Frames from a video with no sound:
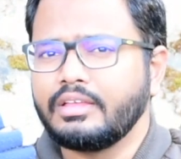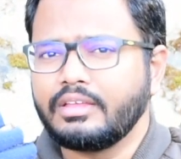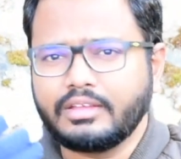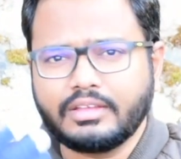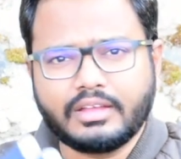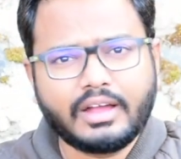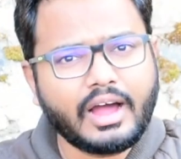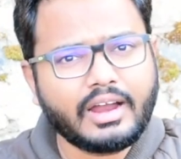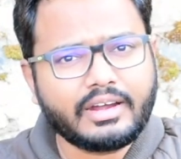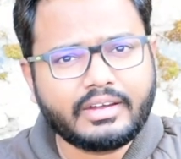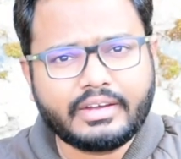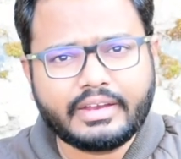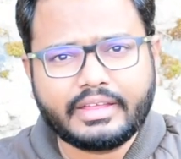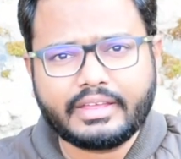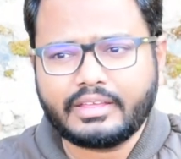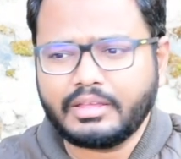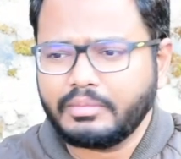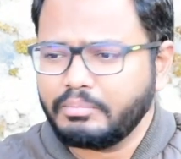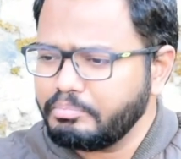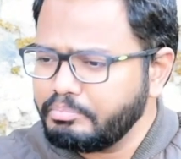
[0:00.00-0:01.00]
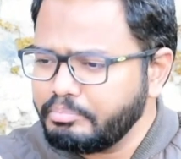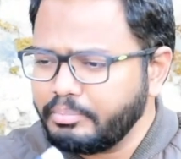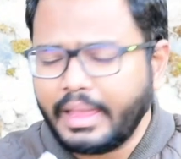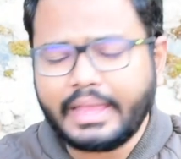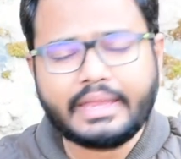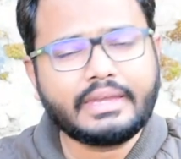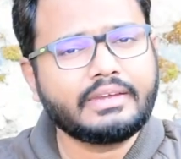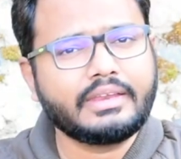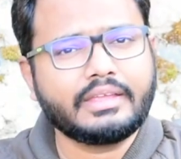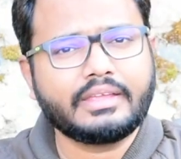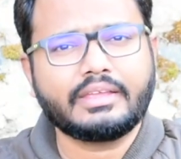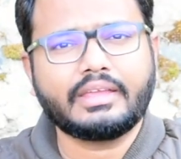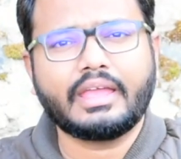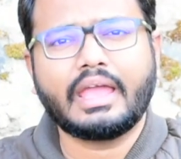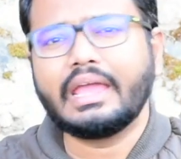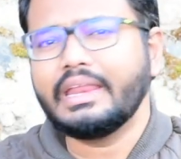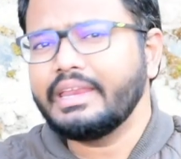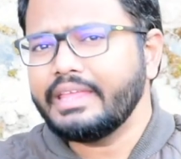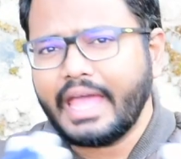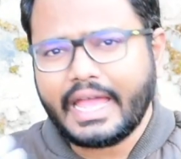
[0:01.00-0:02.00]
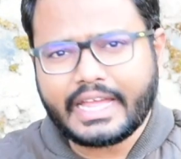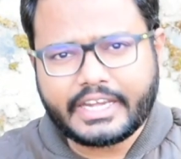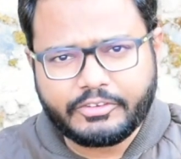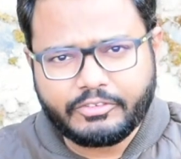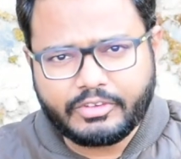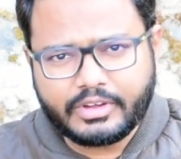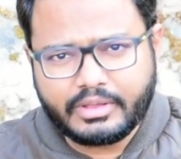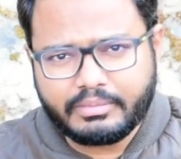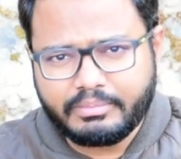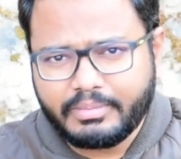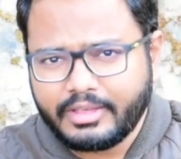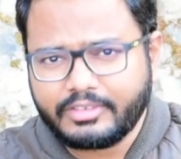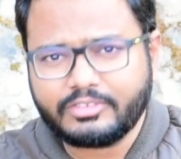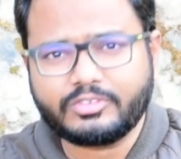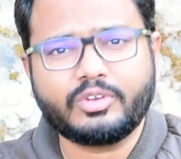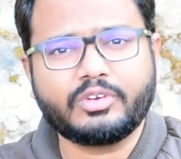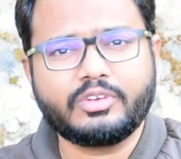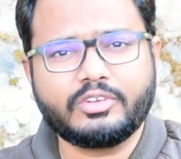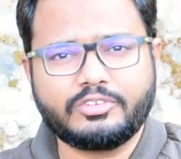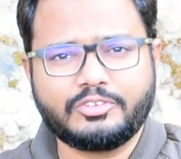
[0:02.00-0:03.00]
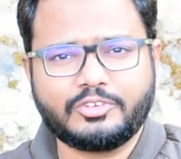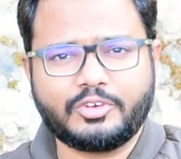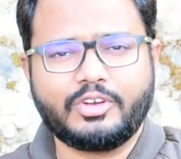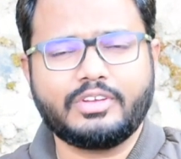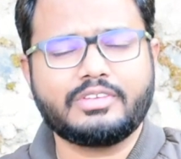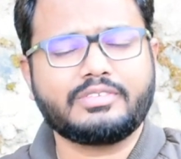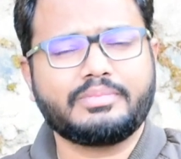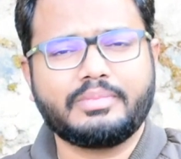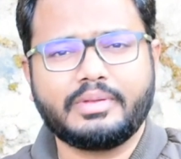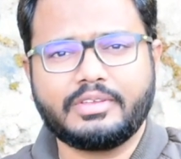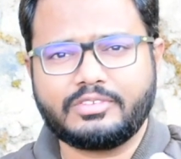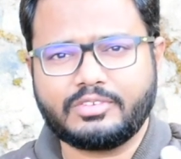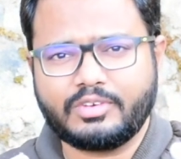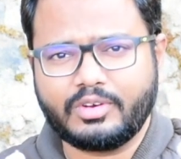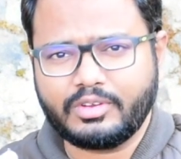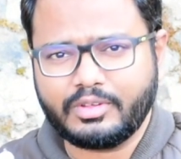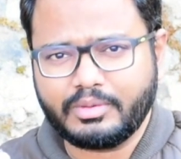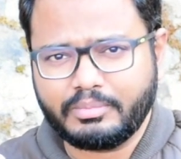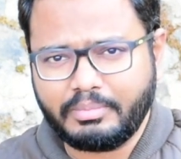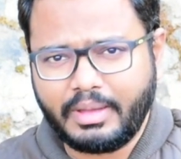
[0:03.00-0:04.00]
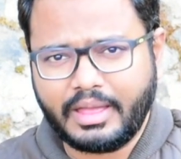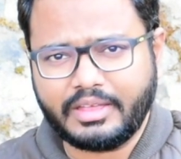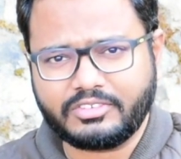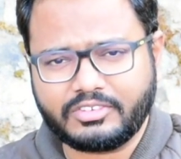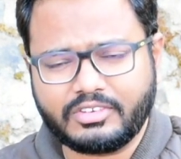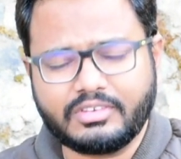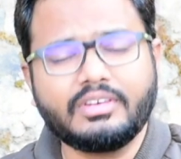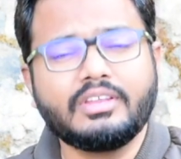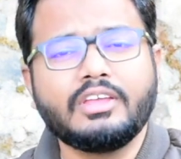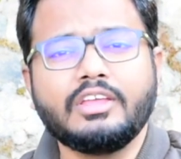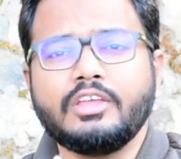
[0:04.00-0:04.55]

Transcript: gardening, painting, any activity based on your choice, based on your passion,